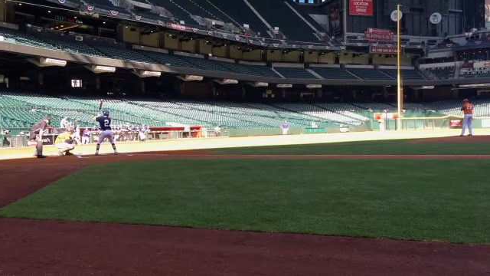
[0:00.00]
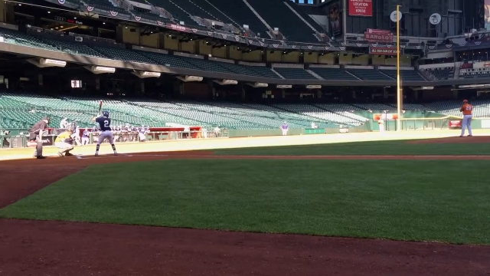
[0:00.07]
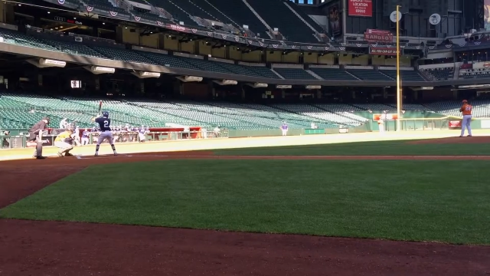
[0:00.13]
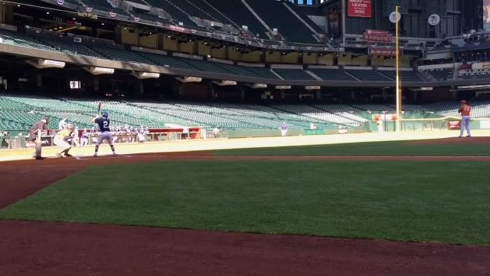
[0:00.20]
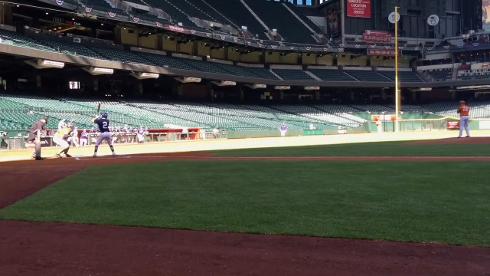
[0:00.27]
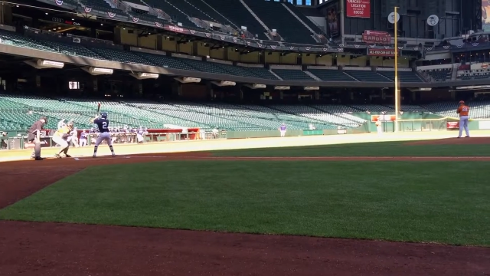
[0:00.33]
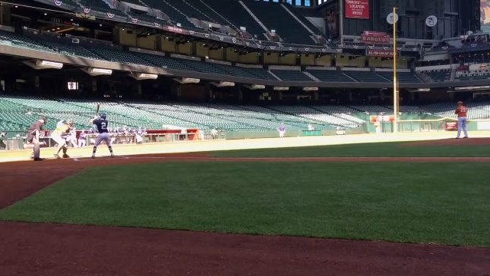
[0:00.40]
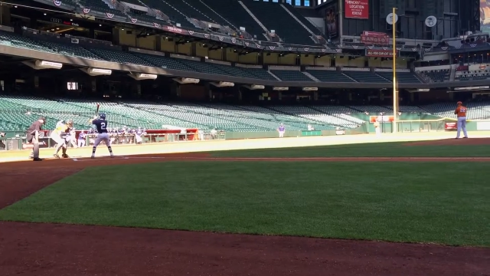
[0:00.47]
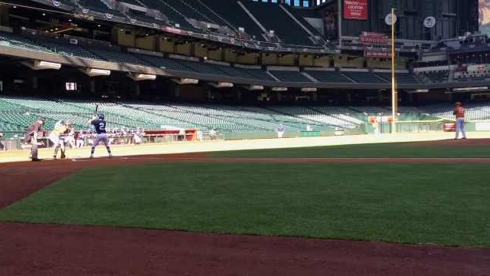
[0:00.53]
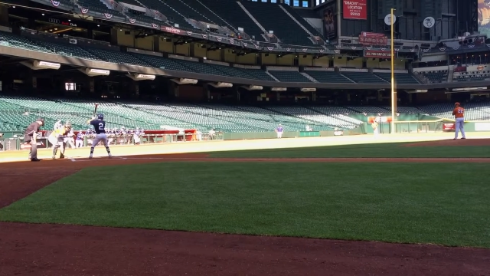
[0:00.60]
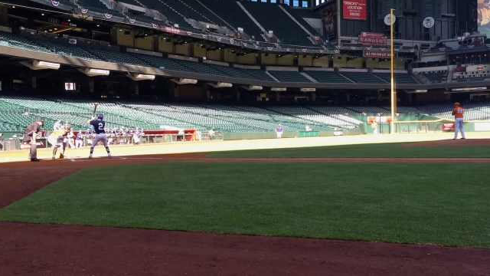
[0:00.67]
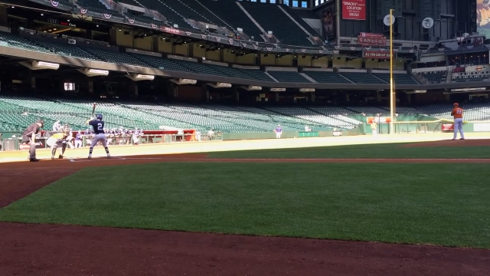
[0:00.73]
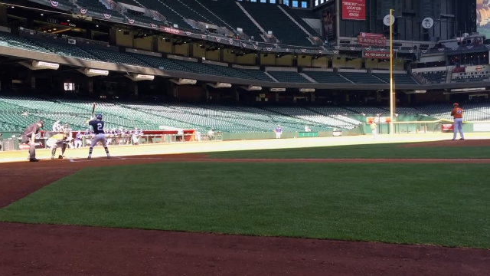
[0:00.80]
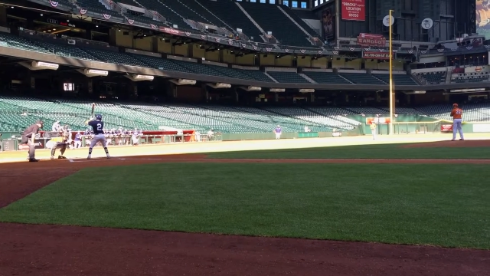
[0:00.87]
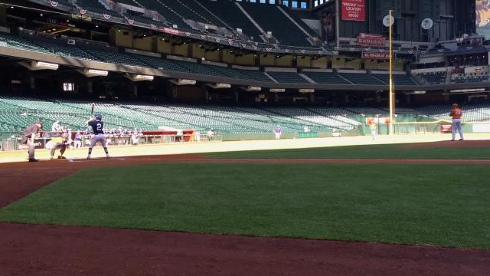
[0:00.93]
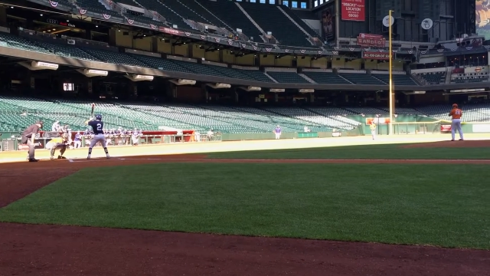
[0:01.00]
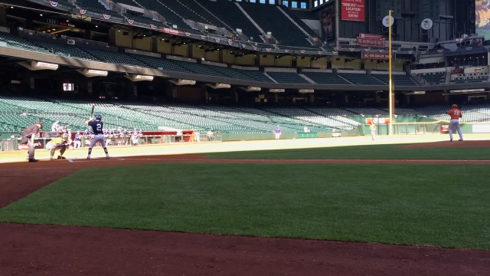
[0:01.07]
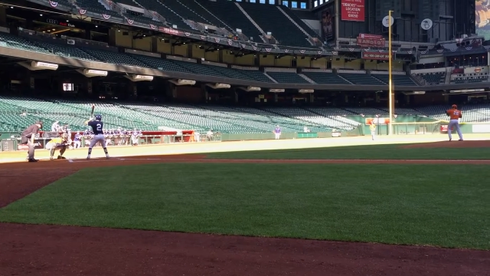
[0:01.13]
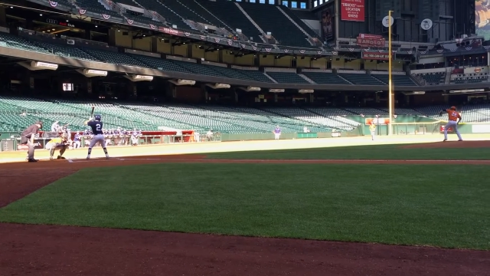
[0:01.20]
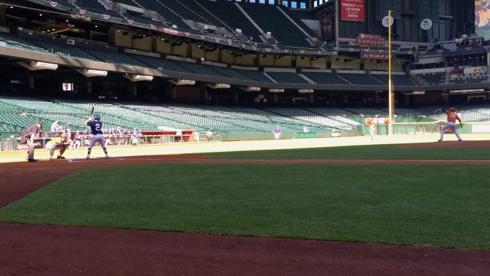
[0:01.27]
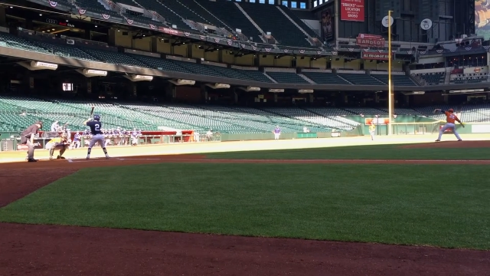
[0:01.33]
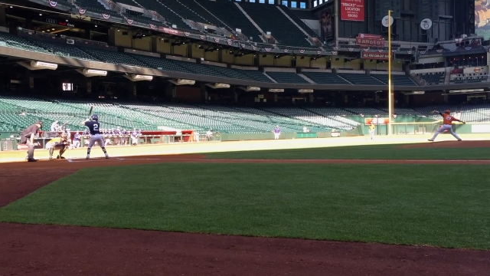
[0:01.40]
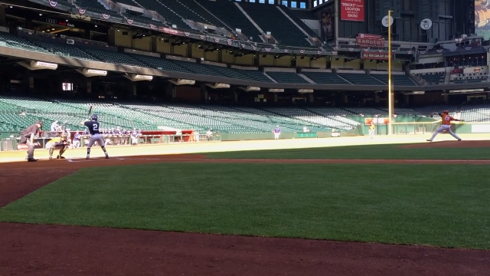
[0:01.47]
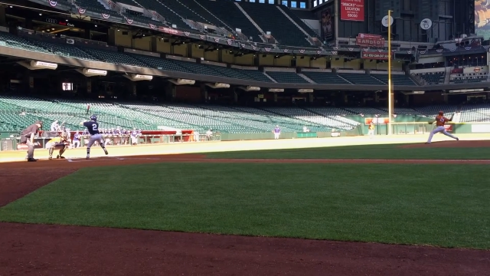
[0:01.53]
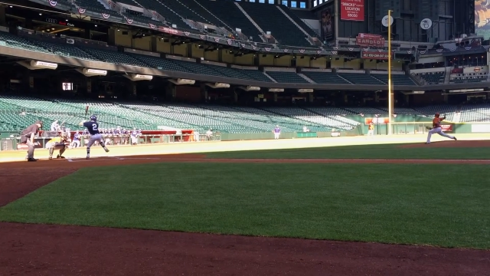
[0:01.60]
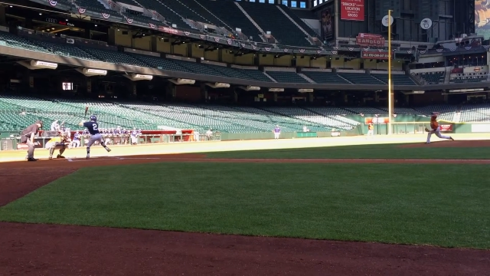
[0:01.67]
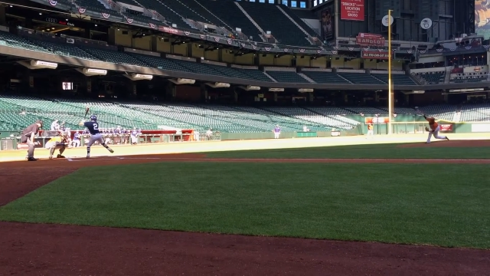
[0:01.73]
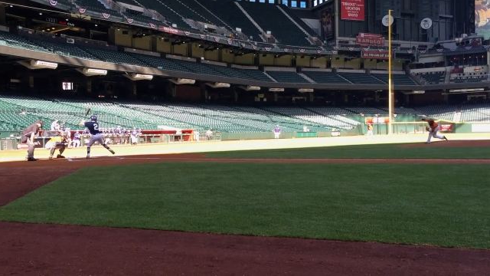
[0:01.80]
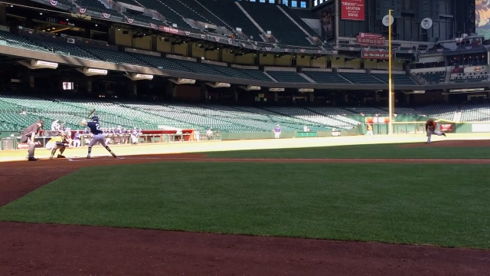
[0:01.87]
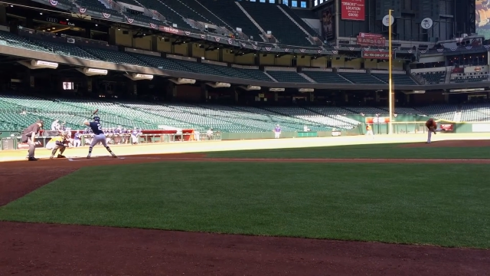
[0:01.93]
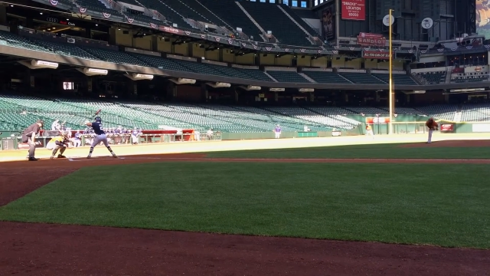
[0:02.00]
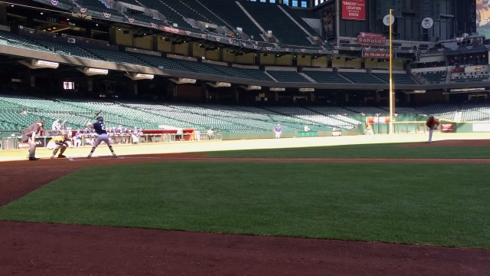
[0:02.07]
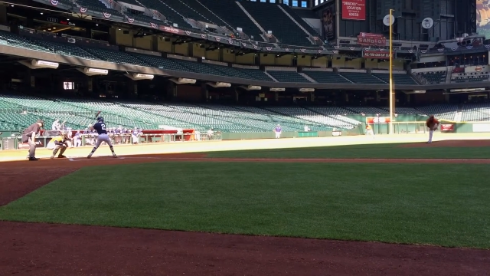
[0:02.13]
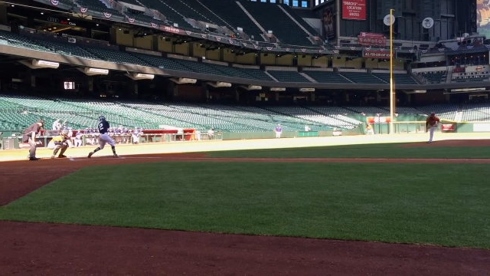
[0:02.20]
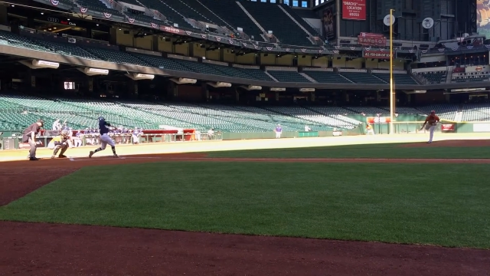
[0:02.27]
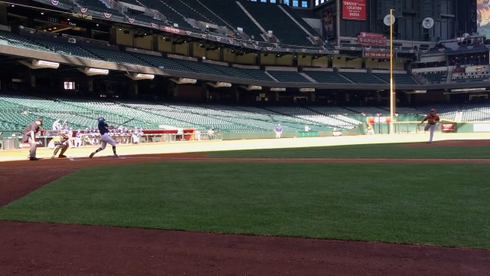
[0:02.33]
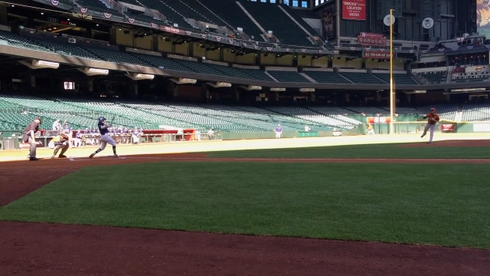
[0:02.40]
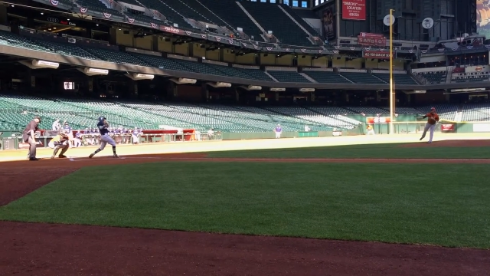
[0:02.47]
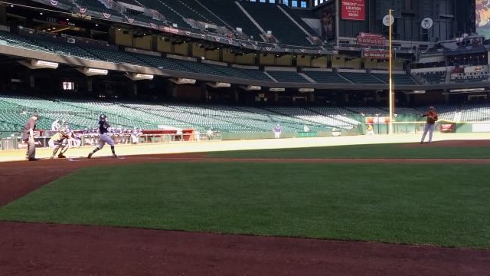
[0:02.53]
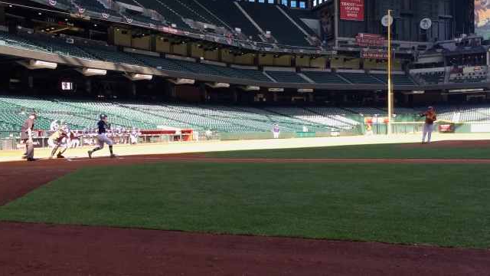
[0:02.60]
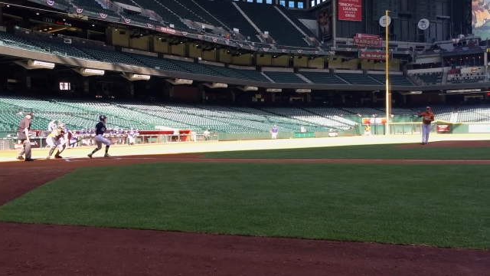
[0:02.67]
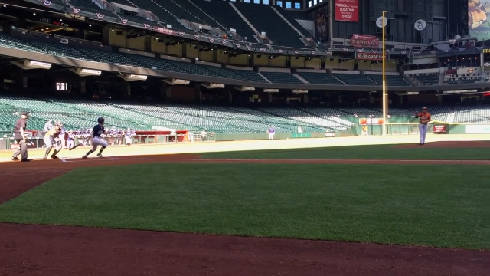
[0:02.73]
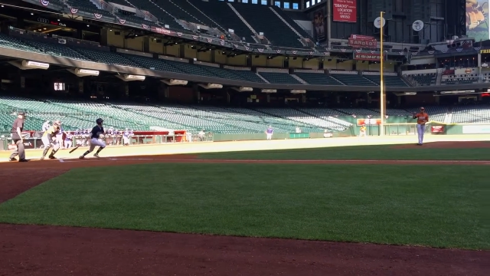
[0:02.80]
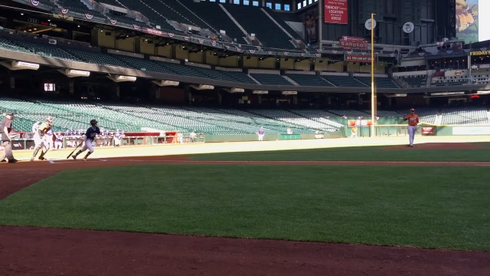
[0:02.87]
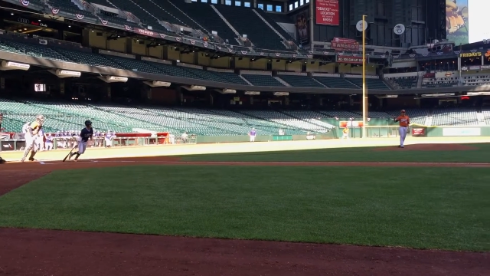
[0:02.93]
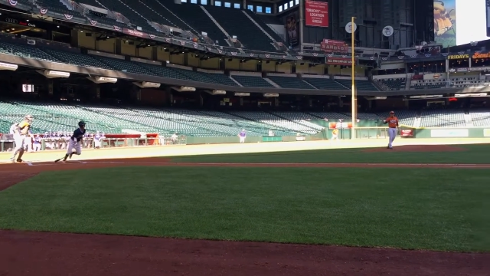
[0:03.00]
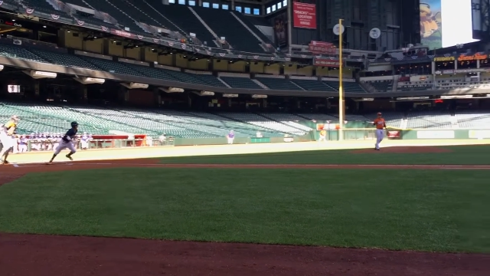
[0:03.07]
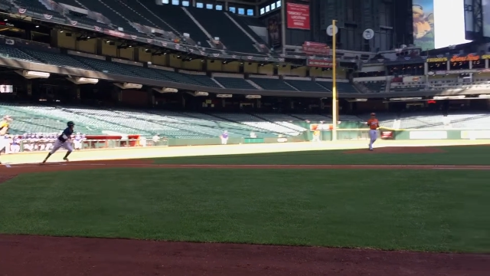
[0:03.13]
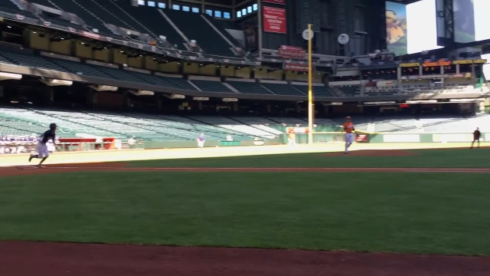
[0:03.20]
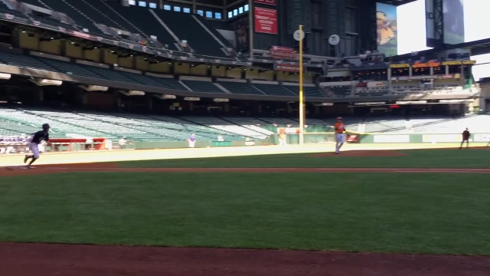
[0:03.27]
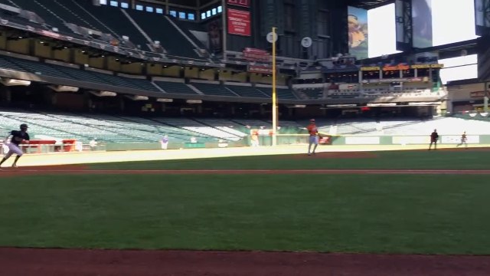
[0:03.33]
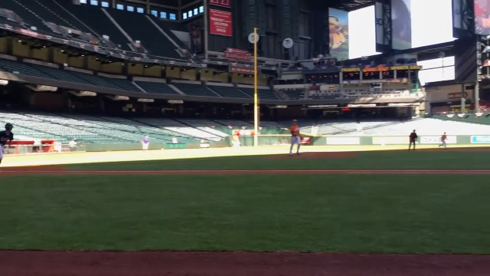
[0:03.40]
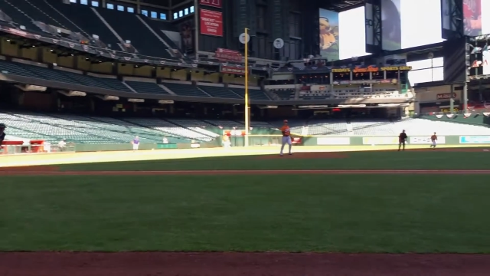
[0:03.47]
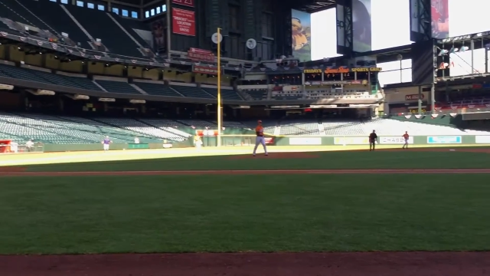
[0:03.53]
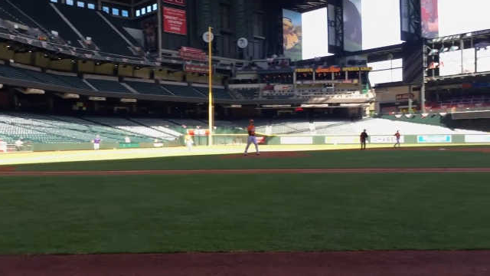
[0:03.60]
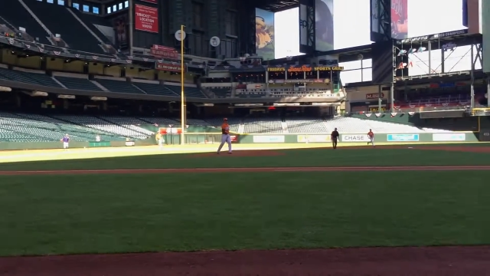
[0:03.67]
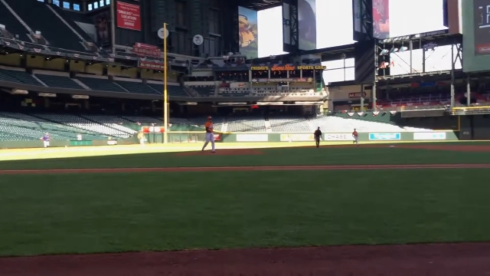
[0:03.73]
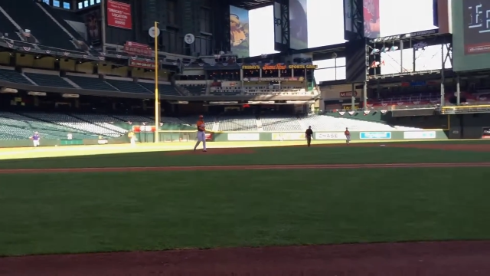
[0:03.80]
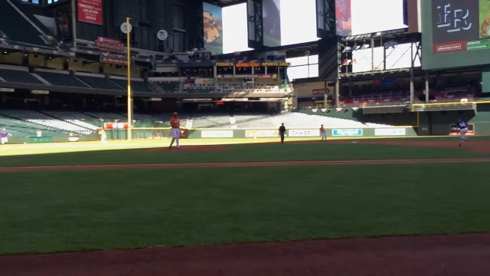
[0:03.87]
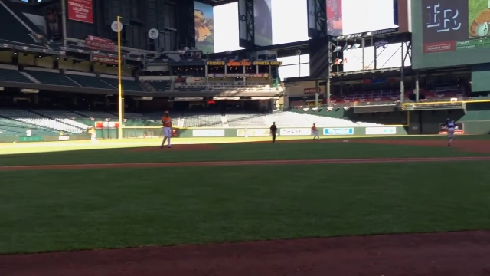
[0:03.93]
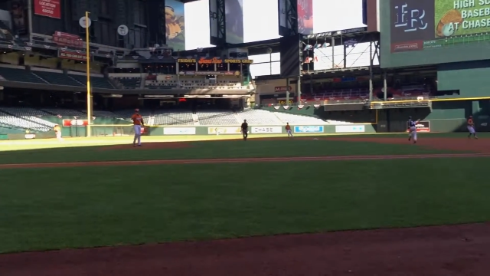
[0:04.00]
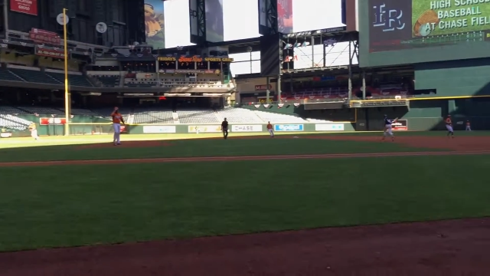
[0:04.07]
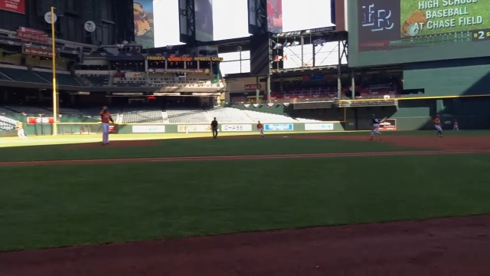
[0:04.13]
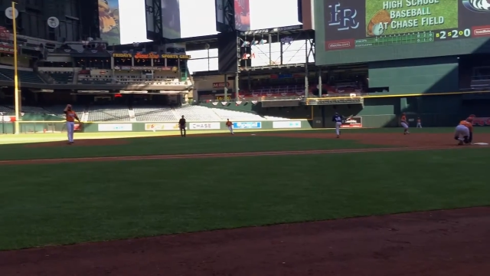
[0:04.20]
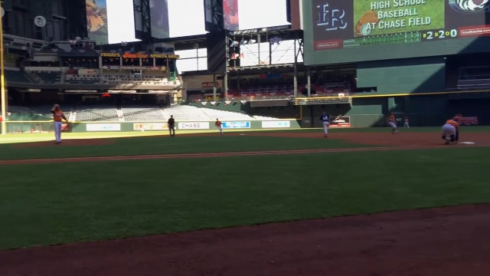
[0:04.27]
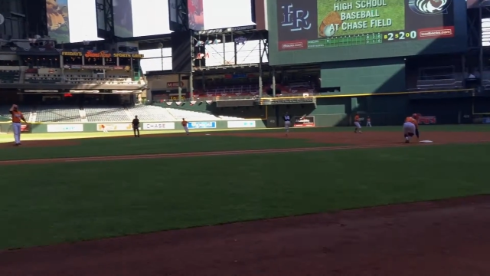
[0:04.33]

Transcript: (no speaker visible)